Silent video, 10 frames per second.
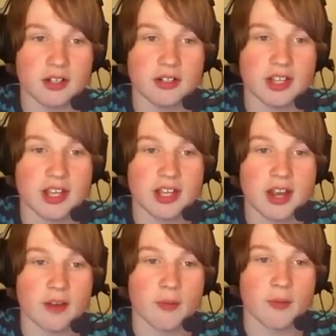Oh, and looky
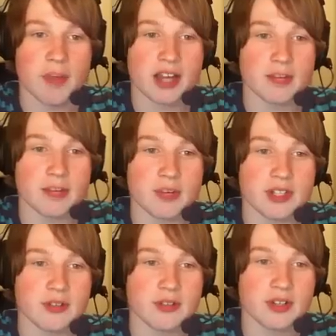here! We're back
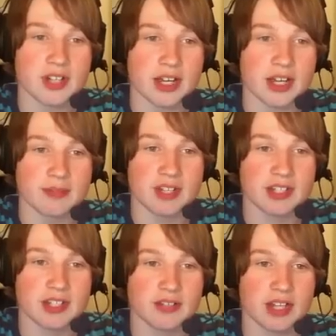in prehistoric
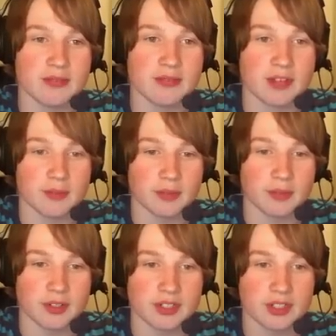times. That's how time
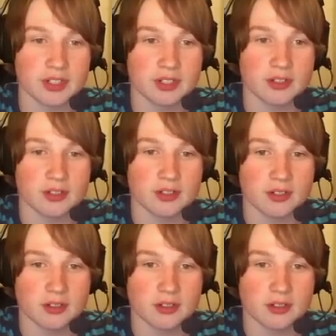travel works.